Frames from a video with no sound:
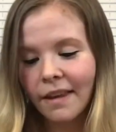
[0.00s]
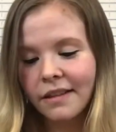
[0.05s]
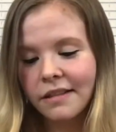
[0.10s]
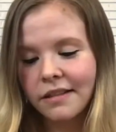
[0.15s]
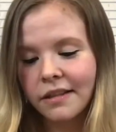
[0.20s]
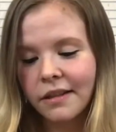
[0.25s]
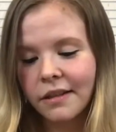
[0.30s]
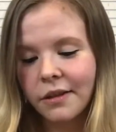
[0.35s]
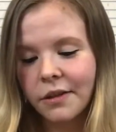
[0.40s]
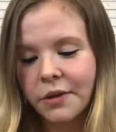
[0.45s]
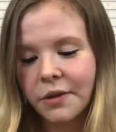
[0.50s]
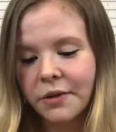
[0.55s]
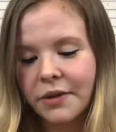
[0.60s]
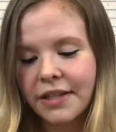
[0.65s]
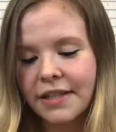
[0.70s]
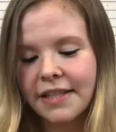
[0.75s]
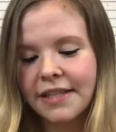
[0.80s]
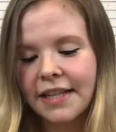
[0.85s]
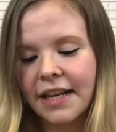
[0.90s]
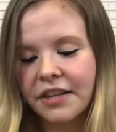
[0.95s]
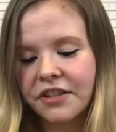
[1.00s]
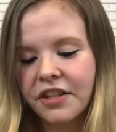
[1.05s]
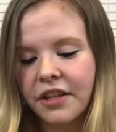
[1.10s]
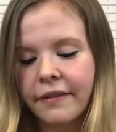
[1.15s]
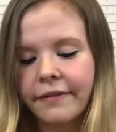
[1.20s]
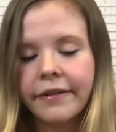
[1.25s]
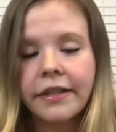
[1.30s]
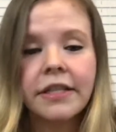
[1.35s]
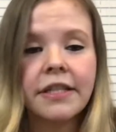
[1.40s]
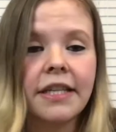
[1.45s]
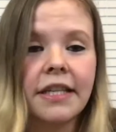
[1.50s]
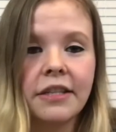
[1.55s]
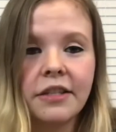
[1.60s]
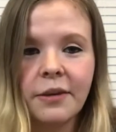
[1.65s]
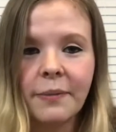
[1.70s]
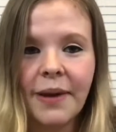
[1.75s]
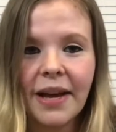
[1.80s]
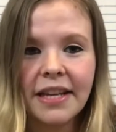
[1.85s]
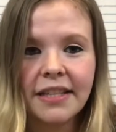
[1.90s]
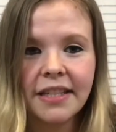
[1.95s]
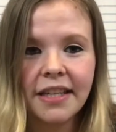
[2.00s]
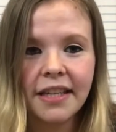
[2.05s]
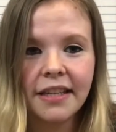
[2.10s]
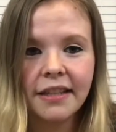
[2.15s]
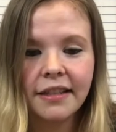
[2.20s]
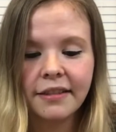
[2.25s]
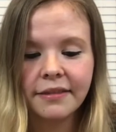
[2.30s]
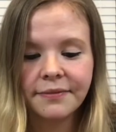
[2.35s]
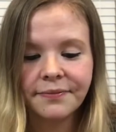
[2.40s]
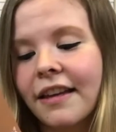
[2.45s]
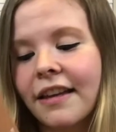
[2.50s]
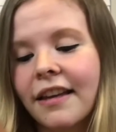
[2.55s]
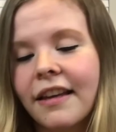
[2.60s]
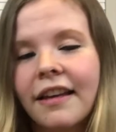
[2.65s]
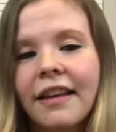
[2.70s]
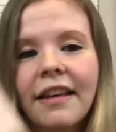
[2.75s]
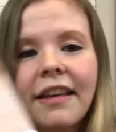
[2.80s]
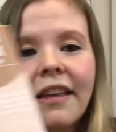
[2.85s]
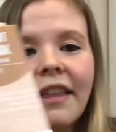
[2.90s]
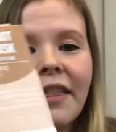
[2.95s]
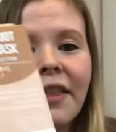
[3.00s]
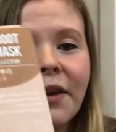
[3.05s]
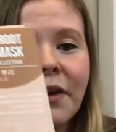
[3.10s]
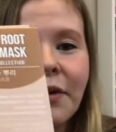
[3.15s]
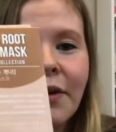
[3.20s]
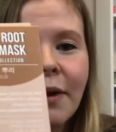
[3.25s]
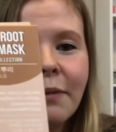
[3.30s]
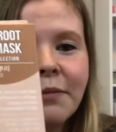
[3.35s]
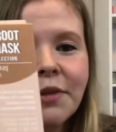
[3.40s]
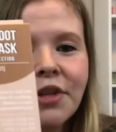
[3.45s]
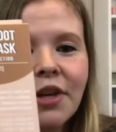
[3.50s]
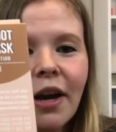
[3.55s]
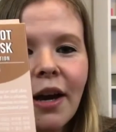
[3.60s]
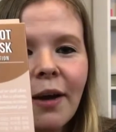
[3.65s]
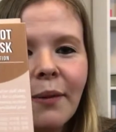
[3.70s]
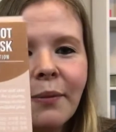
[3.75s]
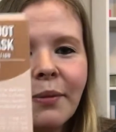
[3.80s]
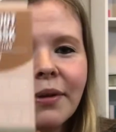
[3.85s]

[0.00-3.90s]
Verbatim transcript: So this is actually for his Easter basket. The Creme Shop.